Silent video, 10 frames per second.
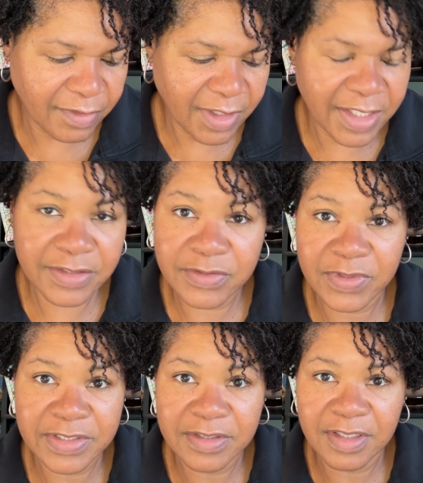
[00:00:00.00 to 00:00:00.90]
I just
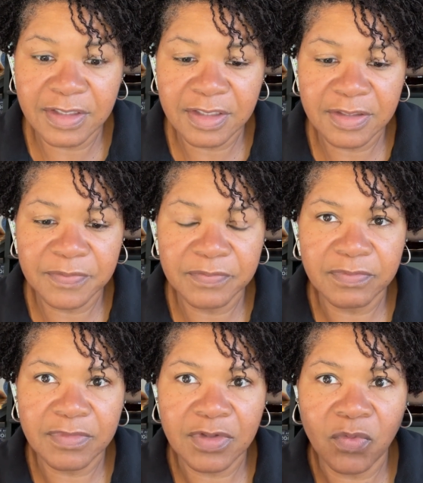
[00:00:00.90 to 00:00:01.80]
wasn't thinking,
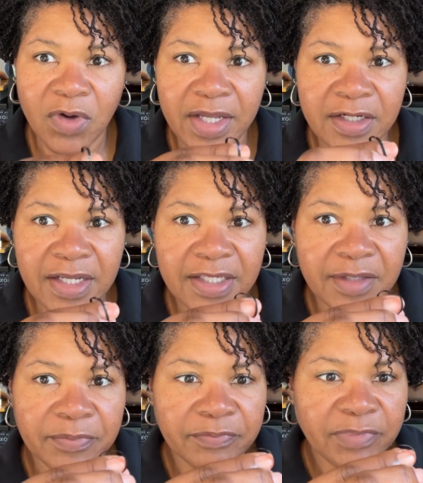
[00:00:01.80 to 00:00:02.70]
why did I
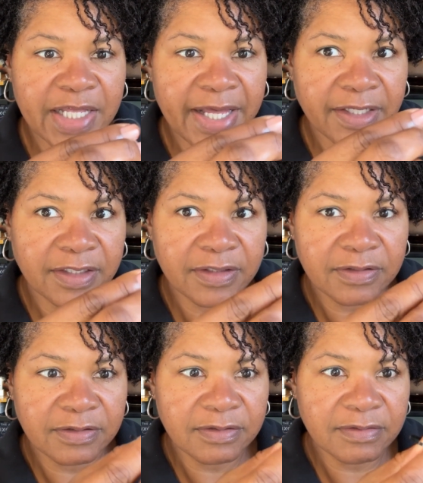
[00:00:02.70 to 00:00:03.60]
get black?
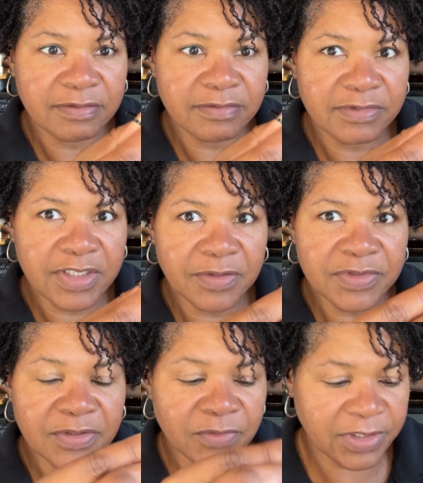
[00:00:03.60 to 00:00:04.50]

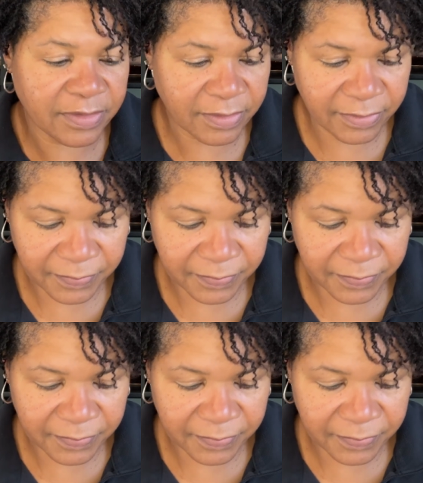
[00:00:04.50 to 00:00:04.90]
Someone